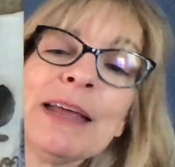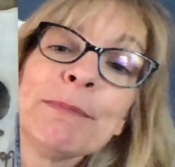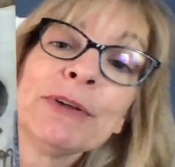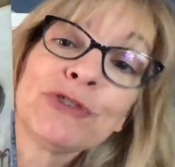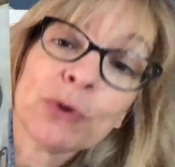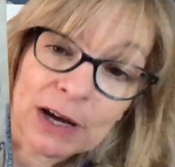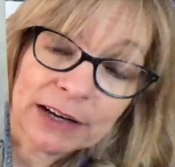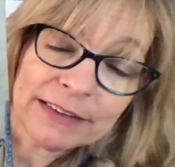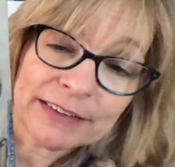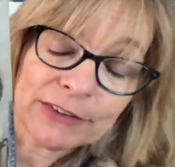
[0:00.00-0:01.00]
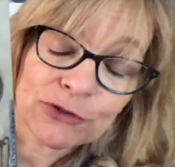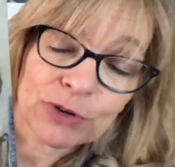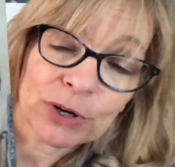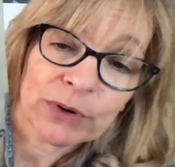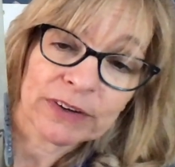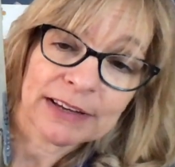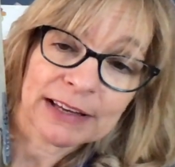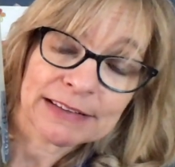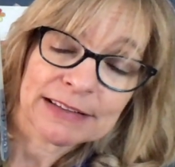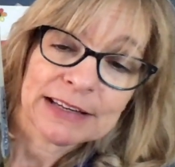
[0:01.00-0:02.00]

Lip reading: Miss Johanna's in a string quartet.